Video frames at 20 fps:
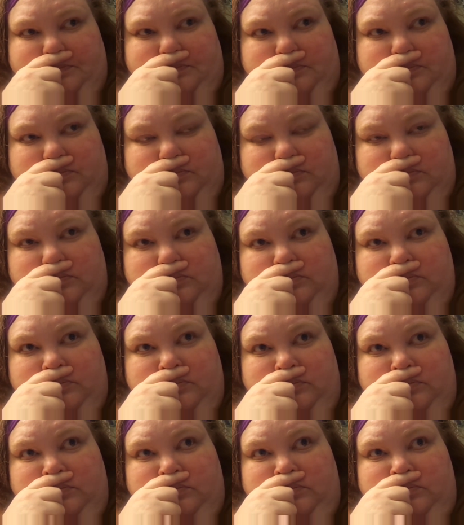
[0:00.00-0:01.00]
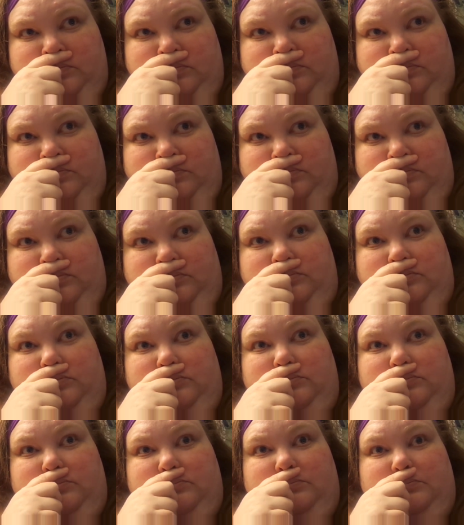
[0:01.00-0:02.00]

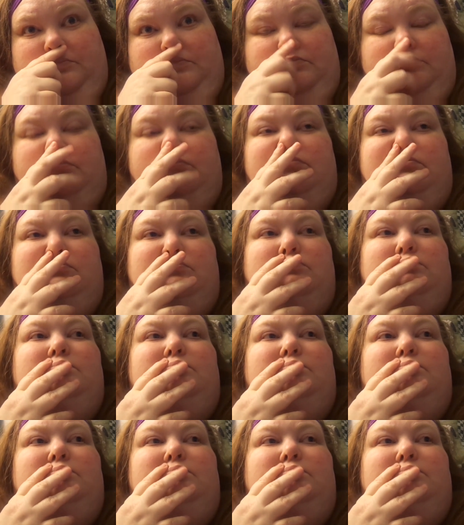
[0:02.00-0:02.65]
(silence)